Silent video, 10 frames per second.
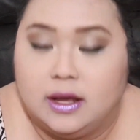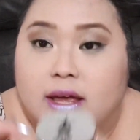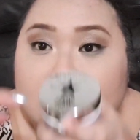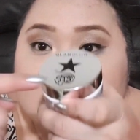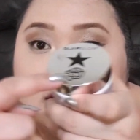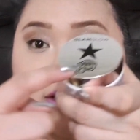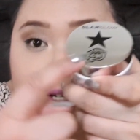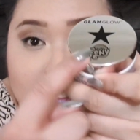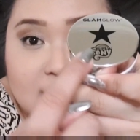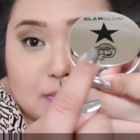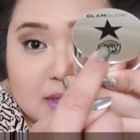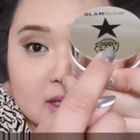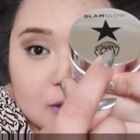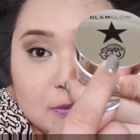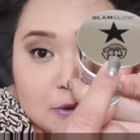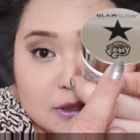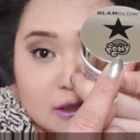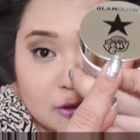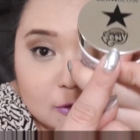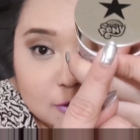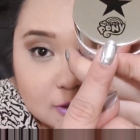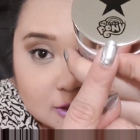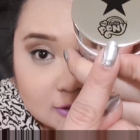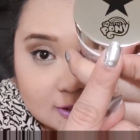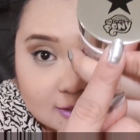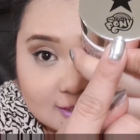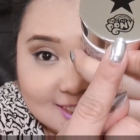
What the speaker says: and it still has that My Little Pony logo as well.